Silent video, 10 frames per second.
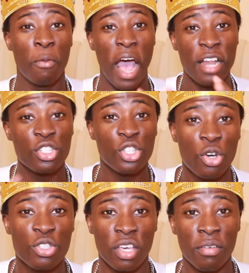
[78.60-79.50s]
and
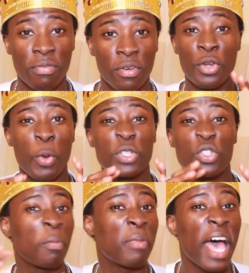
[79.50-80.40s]
Joseph doing
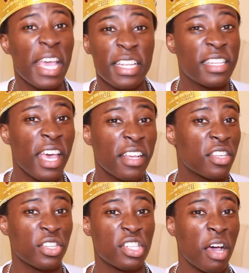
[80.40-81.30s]
some lie
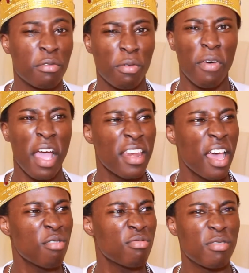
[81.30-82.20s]
detector stuff to find
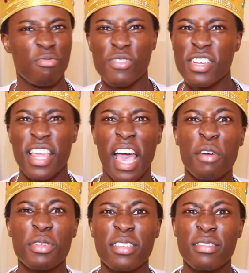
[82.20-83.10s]
out really
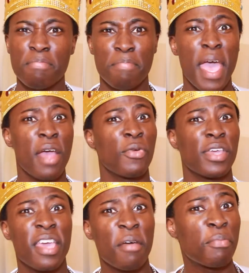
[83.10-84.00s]
how did
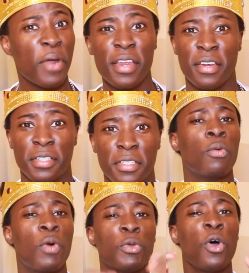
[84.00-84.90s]
Mary get pregnant.
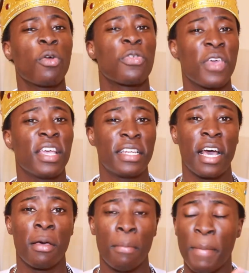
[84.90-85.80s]
We don't think
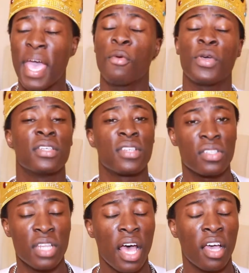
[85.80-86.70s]
that Mary is a
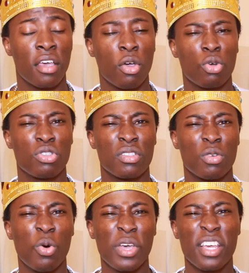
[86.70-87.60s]
slag because
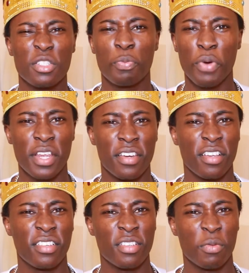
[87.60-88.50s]
who gets
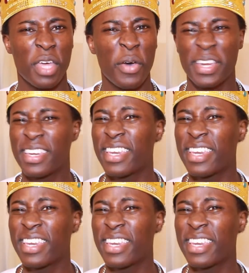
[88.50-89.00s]
pregnant without a